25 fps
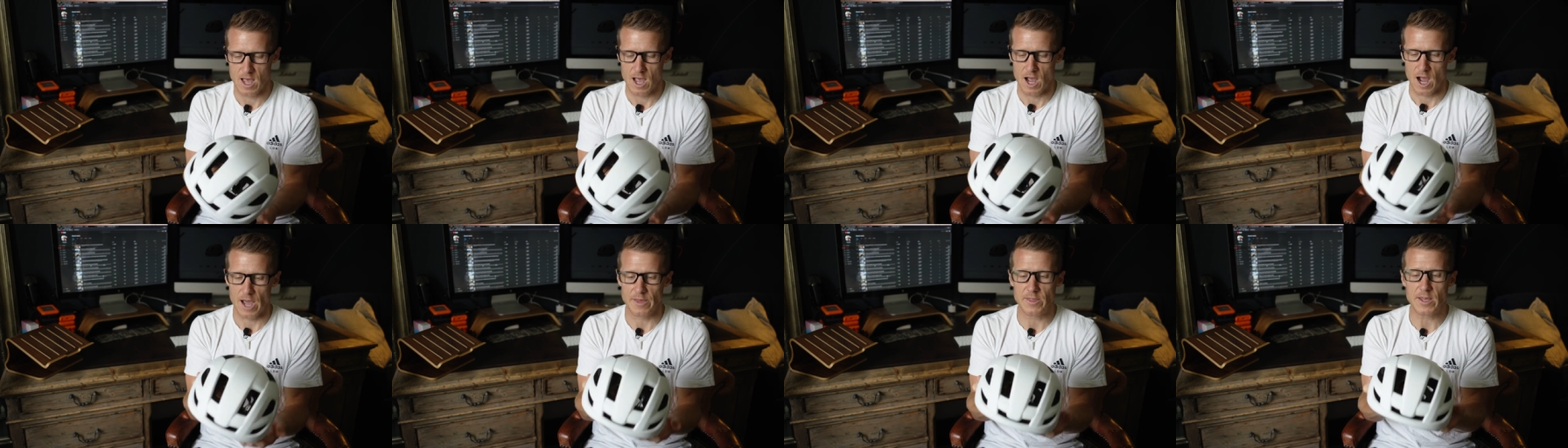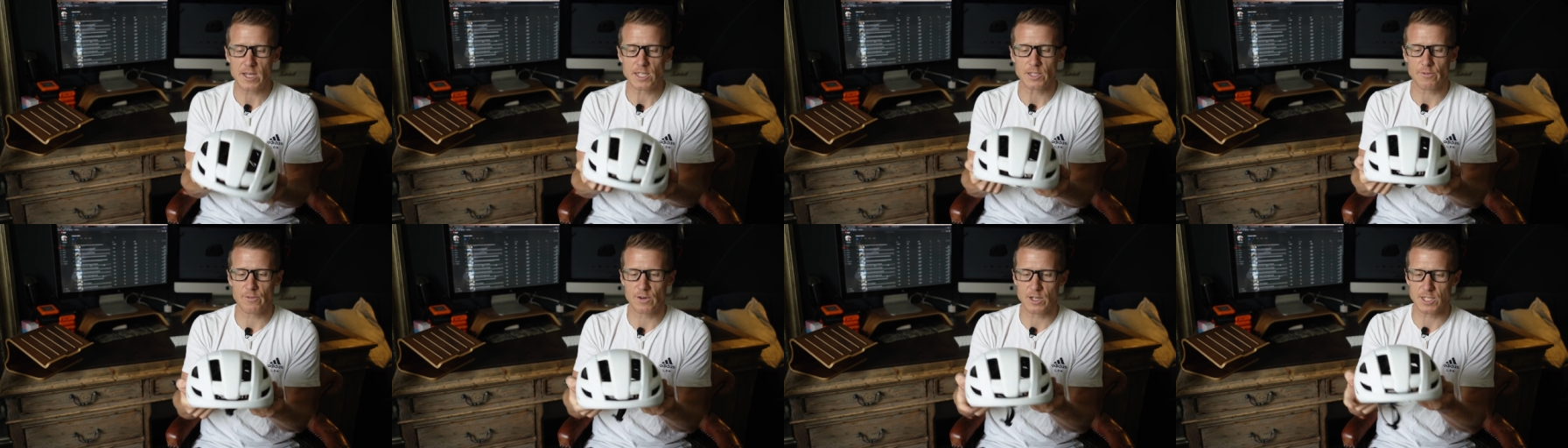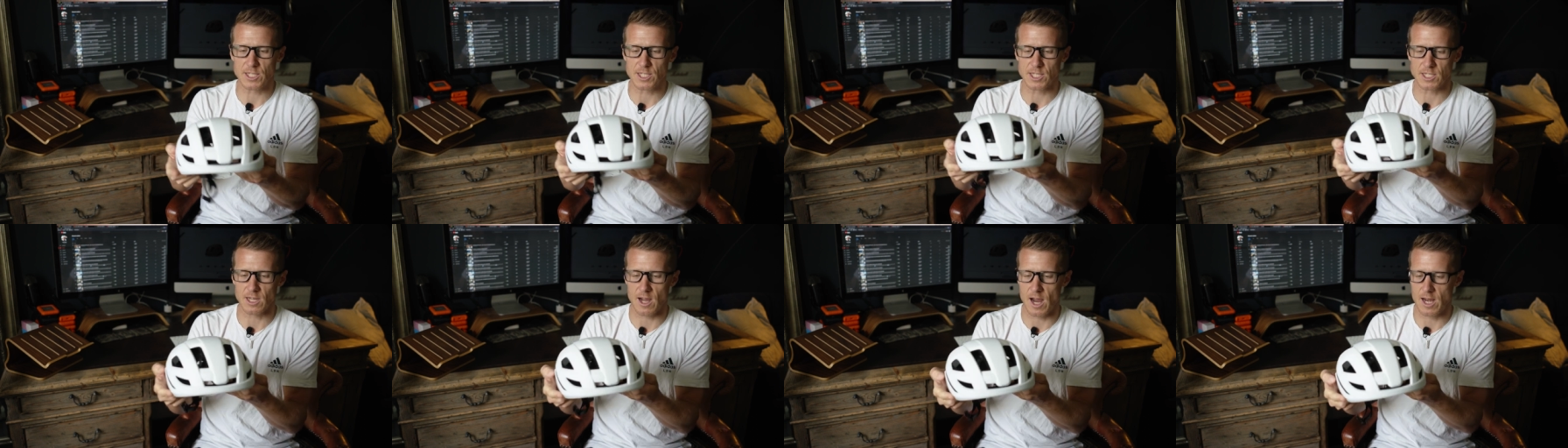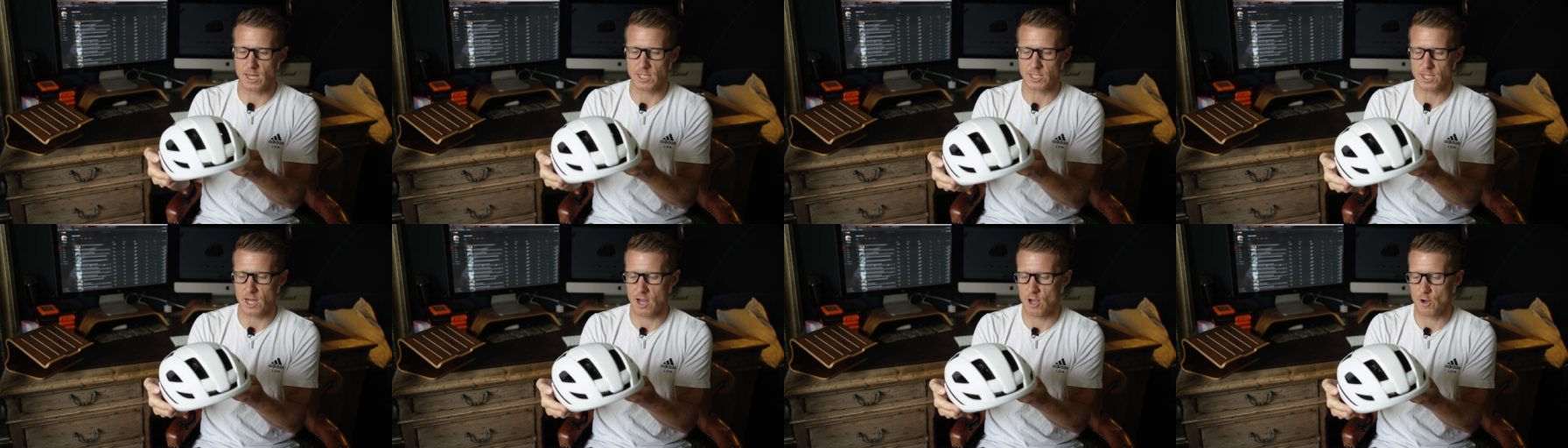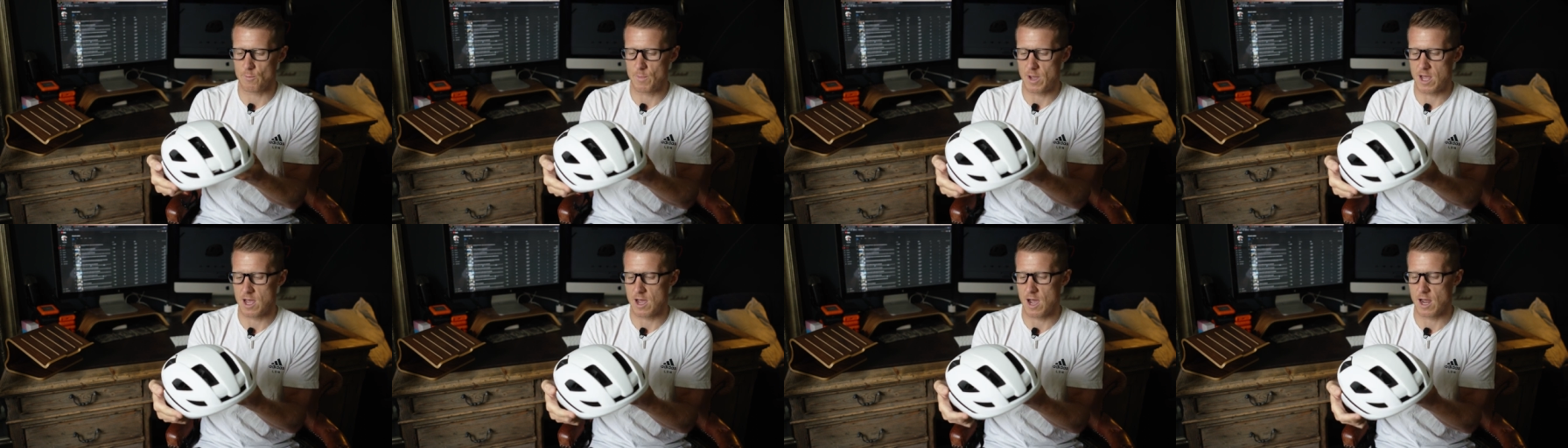I think it's a very stylish
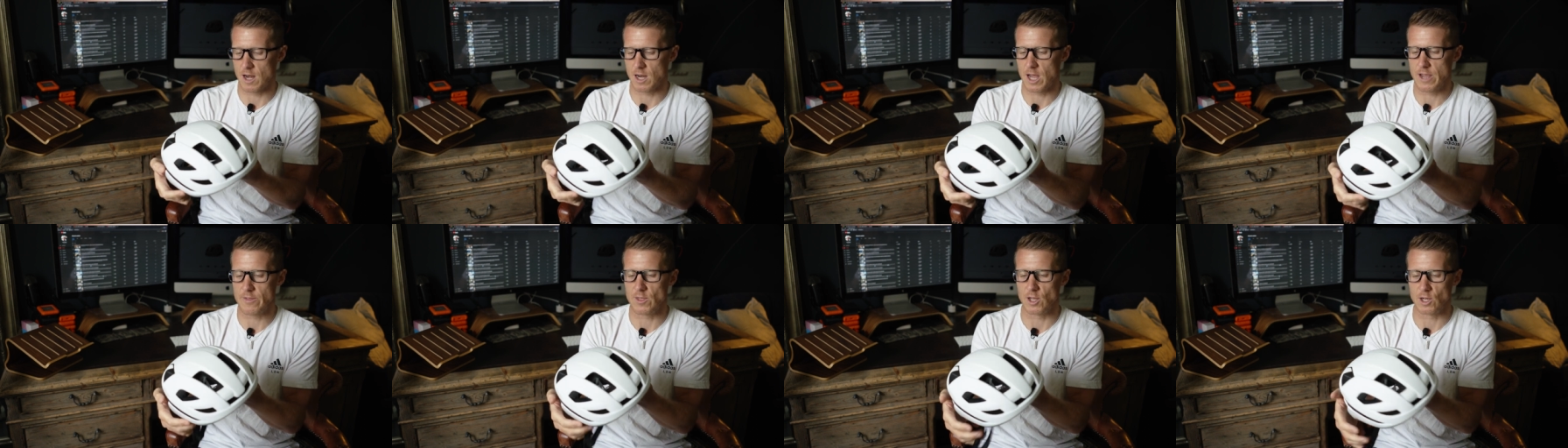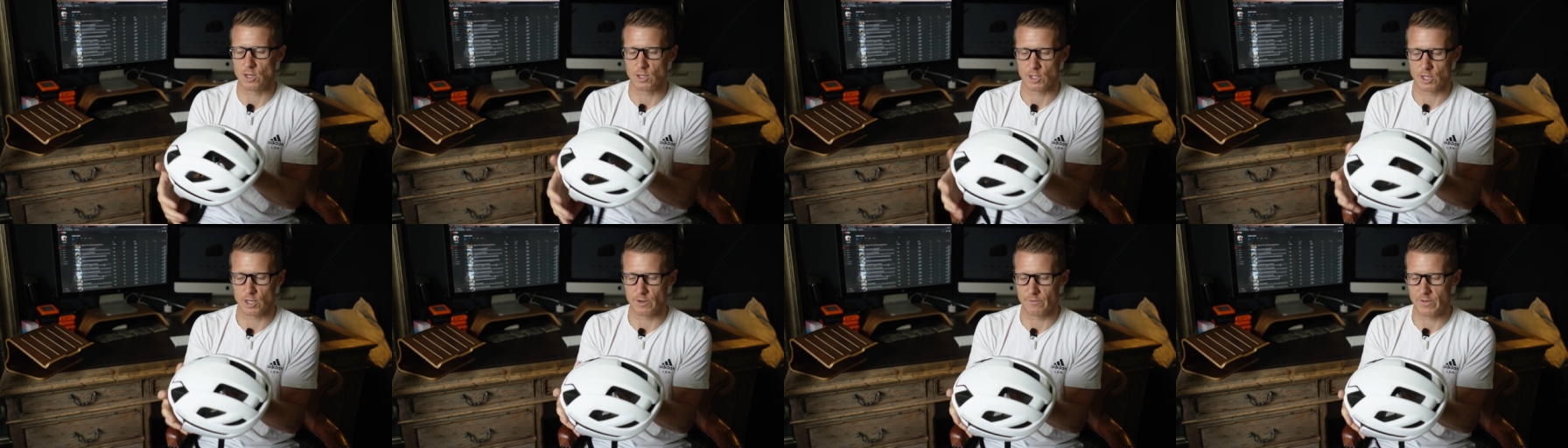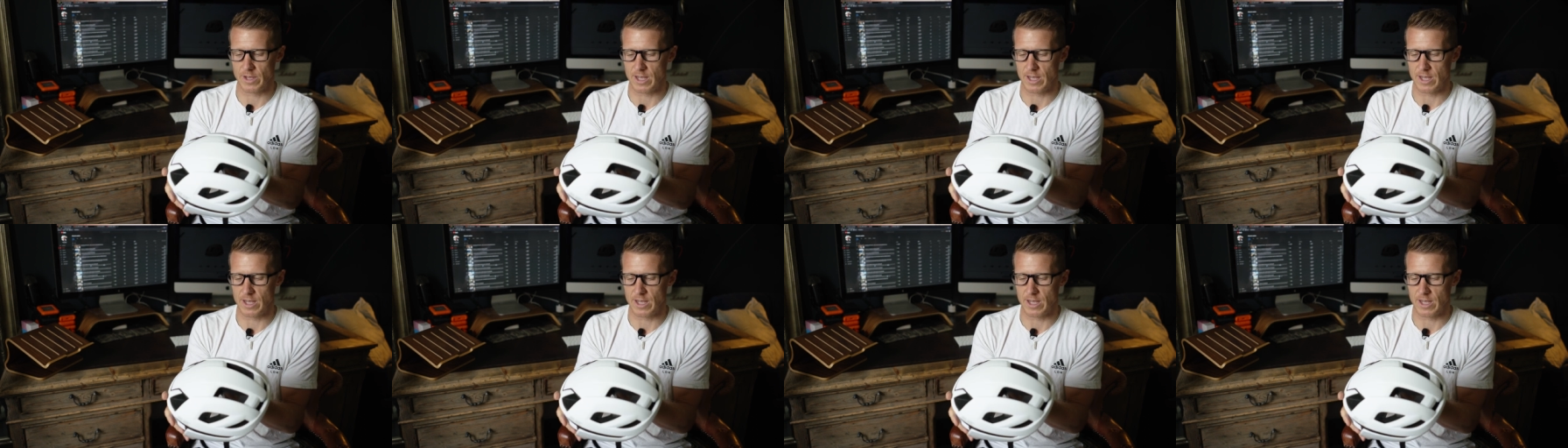helmet. I like the look of